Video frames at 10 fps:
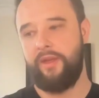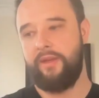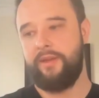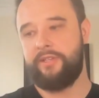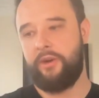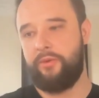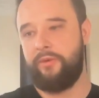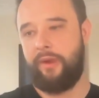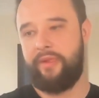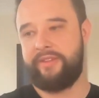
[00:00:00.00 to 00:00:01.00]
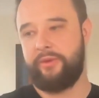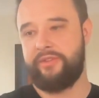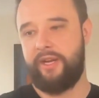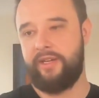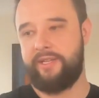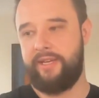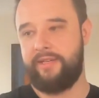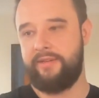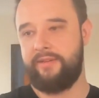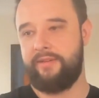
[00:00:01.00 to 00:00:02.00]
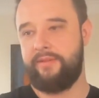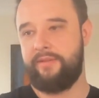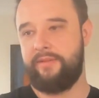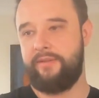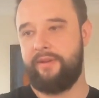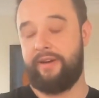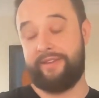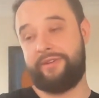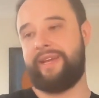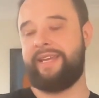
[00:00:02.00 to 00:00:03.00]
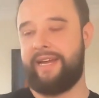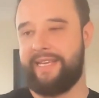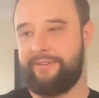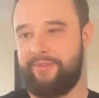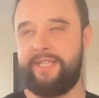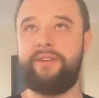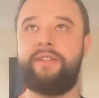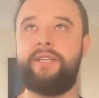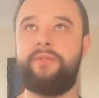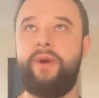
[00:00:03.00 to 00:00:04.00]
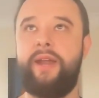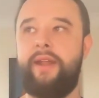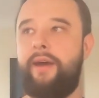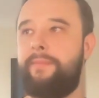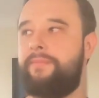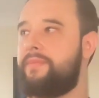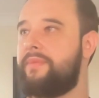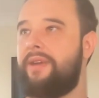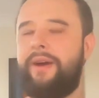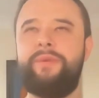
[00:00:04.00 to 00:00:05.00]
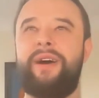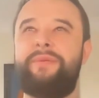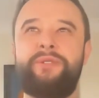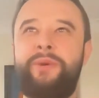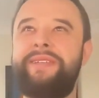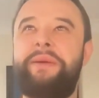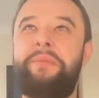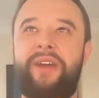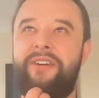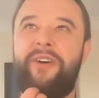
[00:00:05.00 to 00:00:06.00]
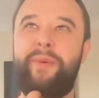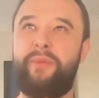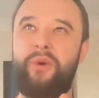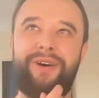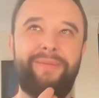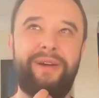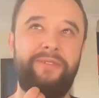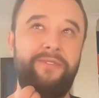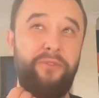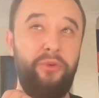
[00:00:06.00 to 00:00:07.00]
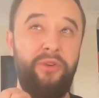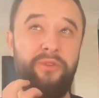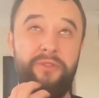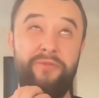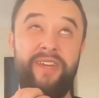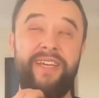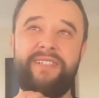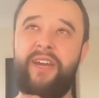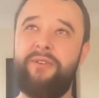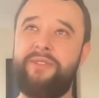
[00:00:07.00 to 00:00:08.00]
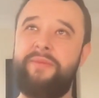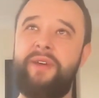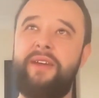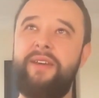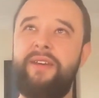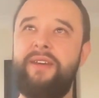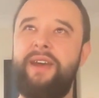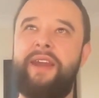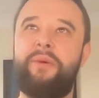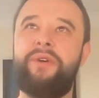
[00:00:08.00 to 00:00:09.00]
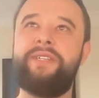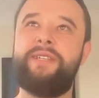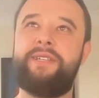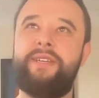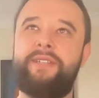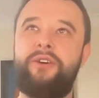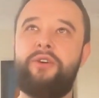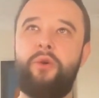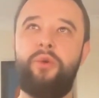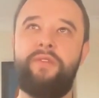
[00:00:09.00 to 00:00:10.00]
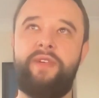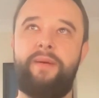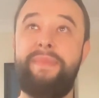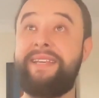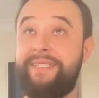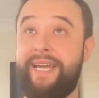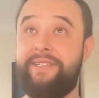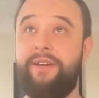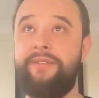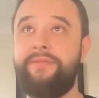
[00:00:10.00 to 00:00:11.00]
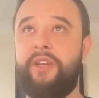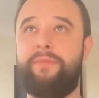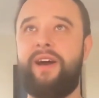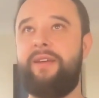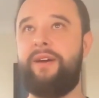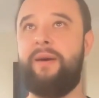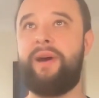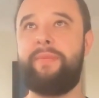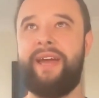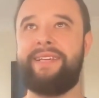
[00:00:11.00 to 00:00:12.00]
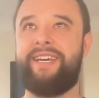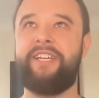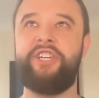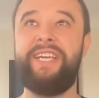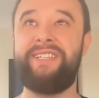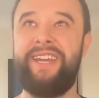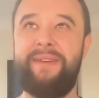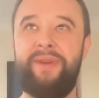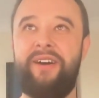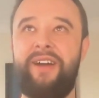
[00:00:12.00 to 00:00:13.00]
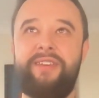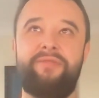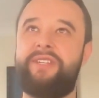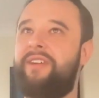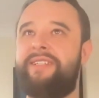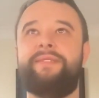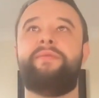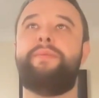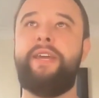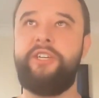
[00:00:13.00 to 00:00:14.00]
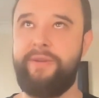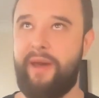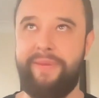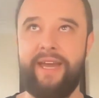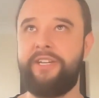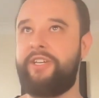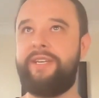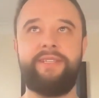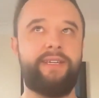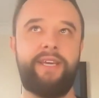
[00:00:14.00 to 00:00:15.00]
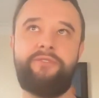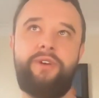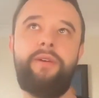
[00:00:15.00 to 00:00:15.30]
So this all started. Okay, so I guess it really started when I was doing something, I can't remember what, about 3 years ago or something, and I wanted to look at all of the metadata. So PyPi has like a JSON API that returns information about packages, etc.